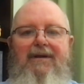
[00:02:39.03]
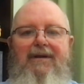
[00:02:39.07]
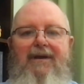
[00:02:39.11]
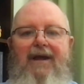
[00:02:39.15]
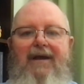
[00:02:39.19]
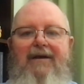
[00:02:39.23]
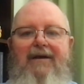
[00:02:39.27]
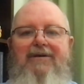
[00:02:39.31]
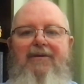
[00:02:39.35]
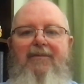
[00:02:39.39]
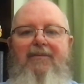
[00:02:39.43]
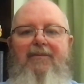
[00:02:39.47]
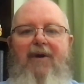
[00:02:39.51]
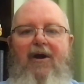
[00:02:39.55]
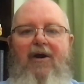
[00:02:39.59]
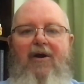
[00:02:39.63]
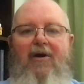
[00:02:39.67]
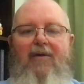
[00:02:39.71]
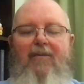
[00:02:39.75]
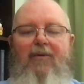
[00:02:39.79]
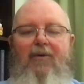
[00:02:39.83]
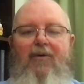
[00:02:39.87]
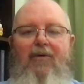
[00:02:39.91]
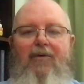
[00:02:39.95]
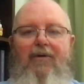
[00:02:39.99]
Like the
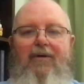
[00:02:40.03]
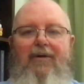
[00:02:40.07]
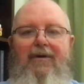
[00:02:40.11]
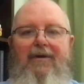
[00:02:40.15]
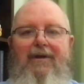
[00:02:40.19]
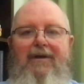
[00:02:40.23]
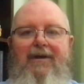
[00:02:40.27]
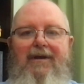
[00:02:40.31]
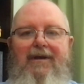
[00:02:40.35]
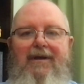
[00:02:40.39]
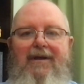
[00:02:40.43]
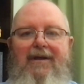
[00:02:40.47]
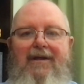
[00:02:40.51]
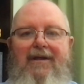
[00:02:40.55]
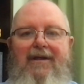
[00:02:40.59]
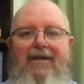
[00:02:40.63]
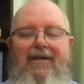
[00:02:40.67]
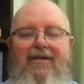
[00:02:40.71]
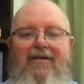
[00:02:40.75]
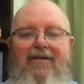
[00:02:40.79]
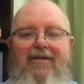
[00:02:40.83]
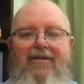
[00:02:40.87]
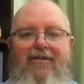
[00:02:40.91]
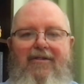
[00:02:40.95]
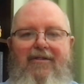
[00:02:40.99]
parable,
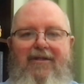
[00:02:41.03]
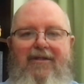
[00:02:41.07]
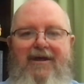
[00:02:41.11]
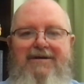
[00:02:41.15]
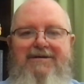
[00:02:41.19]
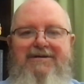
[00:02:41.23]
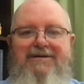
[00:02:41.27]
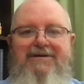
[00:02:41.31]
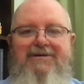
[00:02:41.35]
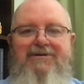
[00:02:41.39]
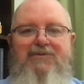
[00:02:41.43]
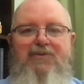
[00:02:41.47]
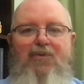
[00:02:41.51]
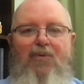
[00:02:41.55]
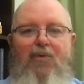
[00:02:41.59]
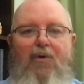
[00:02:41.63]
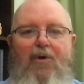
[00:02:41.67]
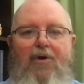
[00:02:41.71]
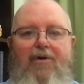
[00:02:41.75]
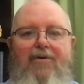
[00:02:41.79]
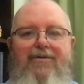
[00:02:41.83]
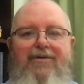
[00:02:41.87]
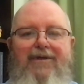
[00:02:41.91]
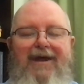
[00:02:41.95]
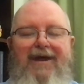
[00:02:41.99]
this is
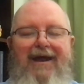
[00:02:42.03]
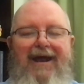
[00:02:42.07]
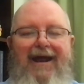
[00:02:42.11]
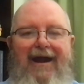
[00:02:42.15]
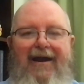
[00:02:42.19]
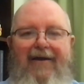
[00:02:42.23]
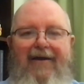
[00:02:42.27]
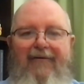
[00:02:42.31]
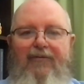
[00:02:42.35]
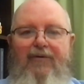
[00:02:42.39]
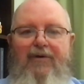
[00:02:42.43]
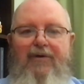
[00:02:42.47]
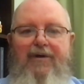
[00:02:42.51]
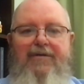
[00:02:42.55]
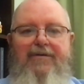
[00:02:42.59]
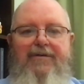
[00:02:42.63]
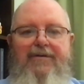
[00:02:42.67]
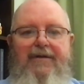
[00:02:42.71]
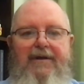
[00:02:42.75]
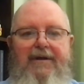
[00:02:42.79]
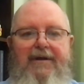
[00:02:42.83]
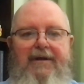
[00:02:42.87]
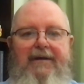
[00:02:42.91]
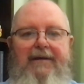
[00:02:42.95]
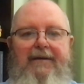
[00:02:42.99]
worth
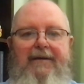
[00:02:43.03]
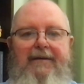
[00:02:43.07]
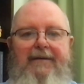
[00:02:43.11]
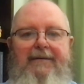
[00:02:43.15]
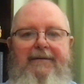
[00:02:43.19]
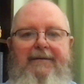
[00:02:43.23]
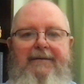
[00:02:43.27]
everything.